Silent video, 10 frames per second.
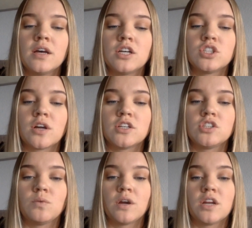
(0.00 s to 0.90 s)
A strategy
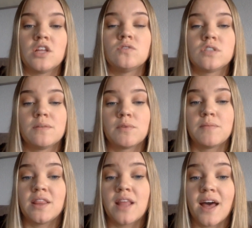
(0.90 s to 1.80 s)
we're going to use to
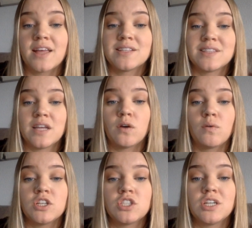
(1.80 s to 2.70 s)
implement that is the
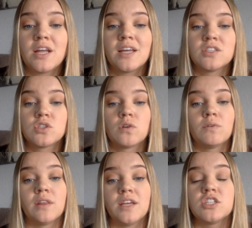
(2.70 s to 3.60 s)
question-answer
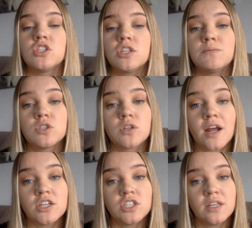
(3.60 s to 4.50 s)
relationship
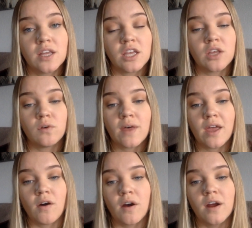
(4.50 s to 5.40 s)
strategy, the
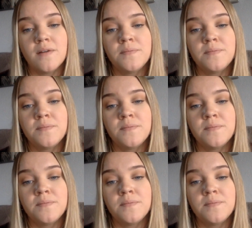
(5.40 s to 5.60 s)
QAR.